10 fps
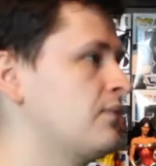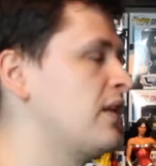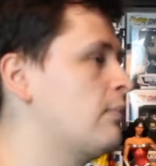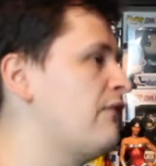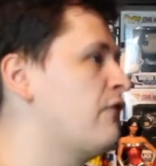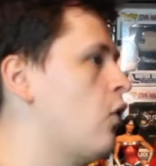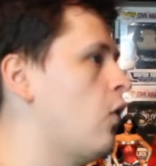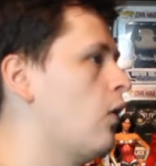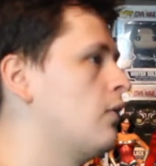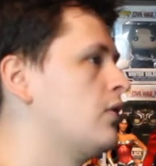Number
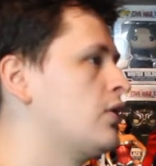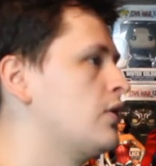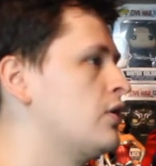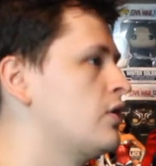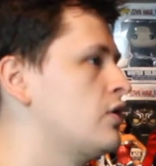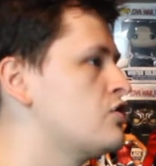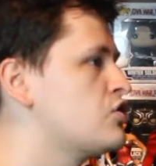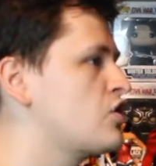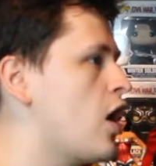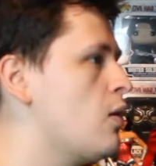4,
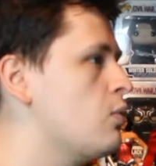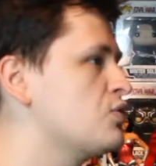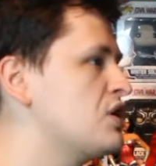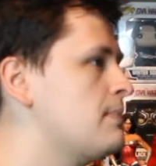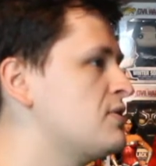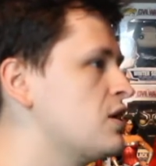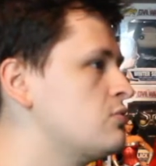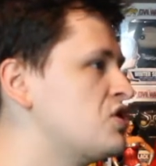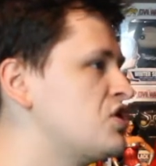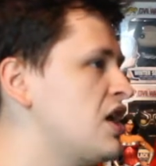Star Wars
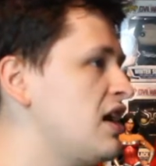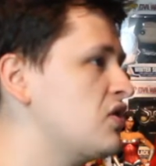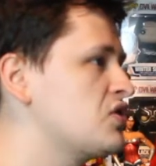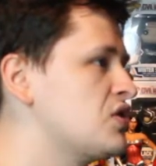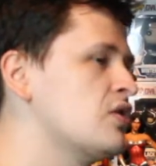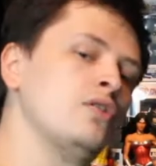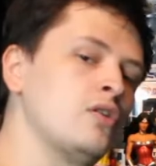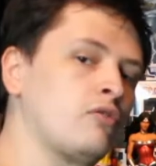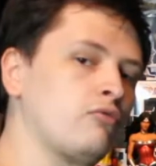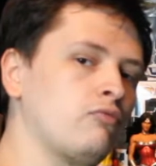Episode 6,
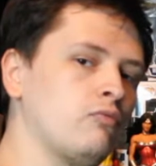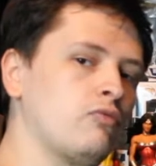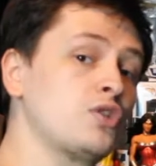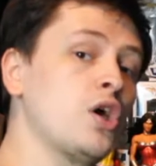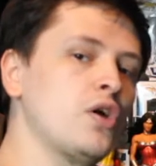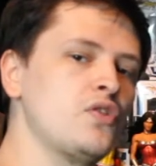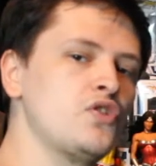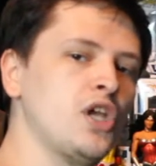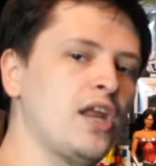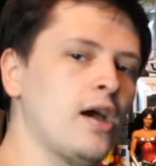Return of the
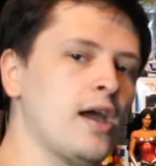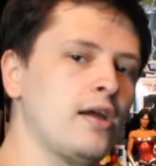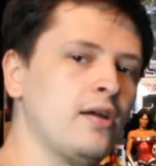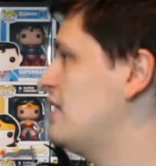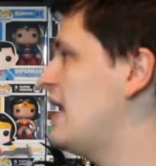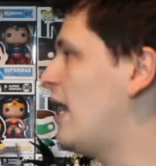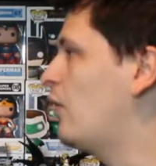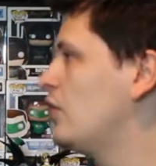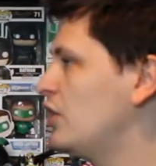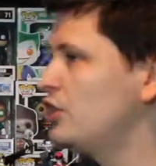Jedi.
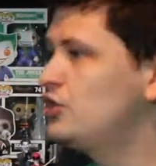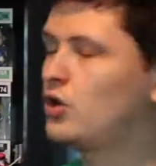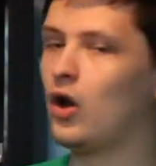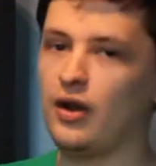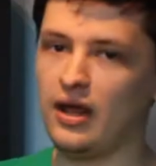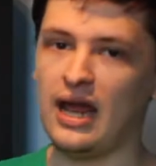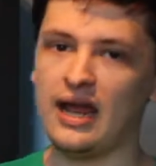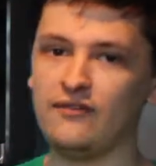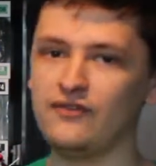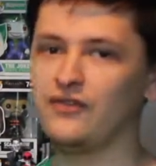Now, you can't
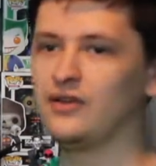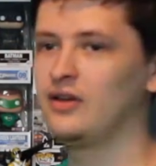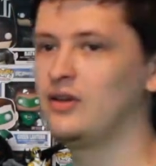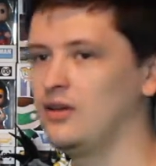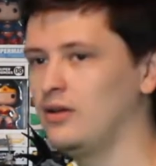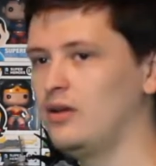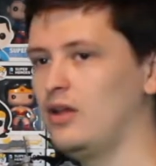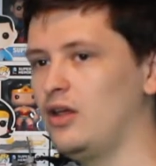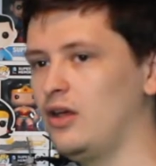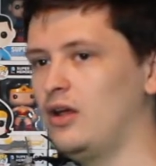have
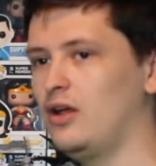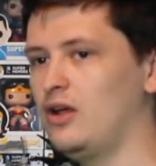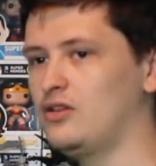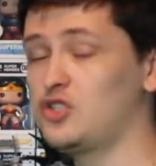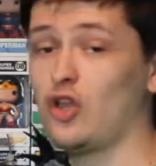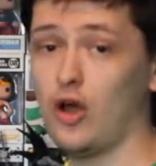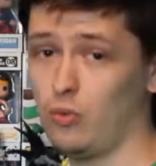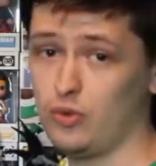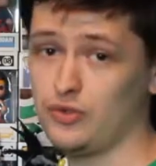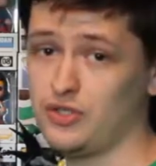Star
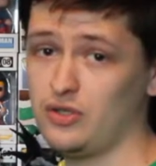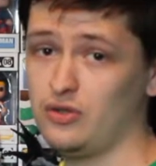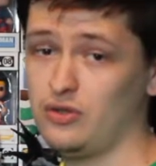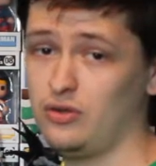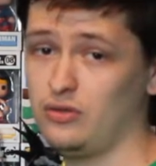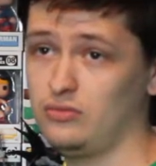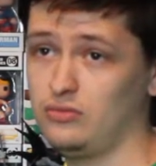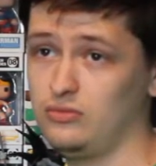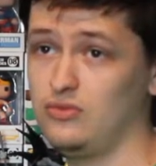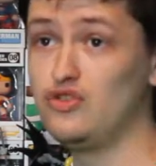Wars
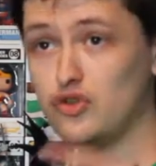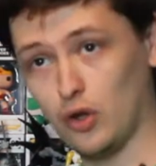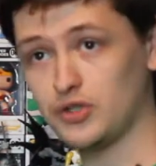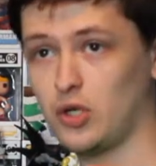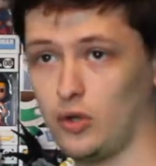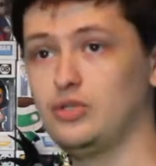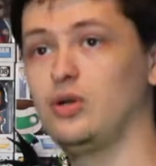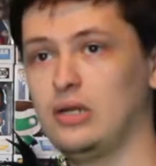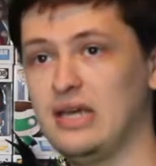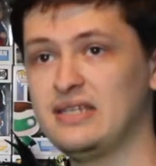not on
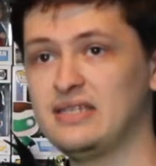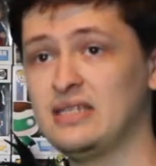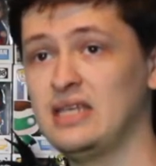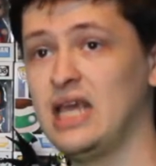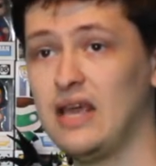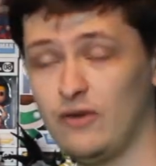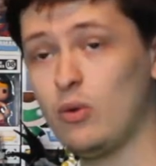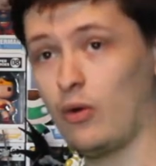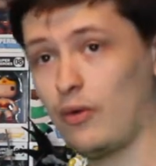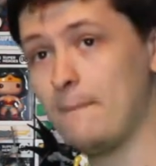your list if
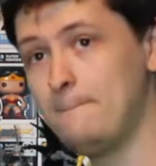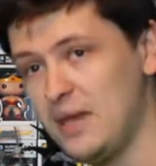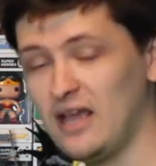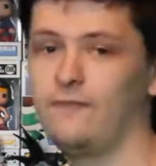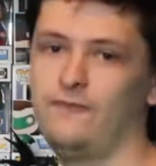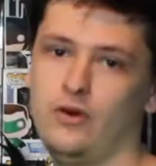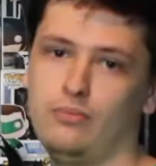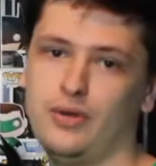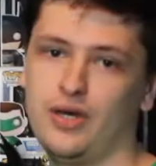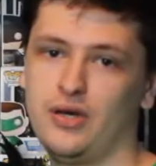you are a big
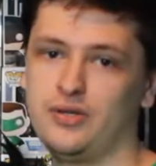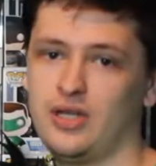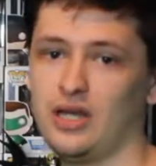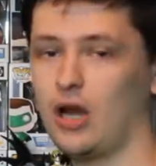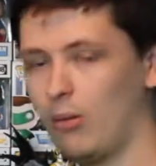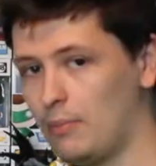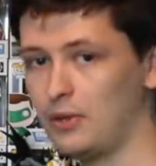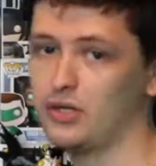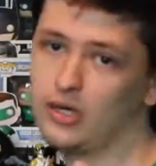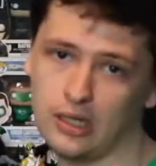film nerd and comic
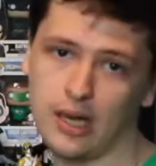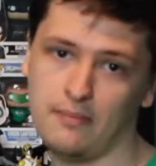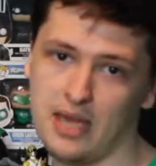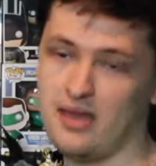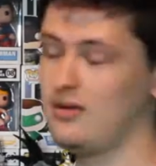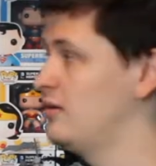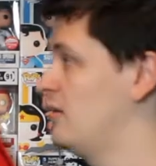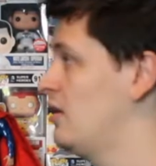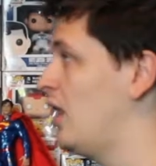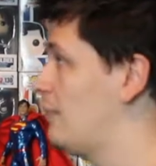book nerd like me.
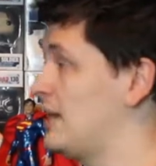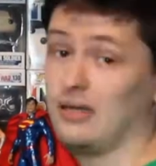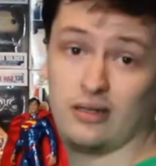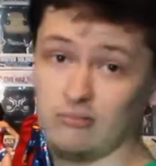I mean,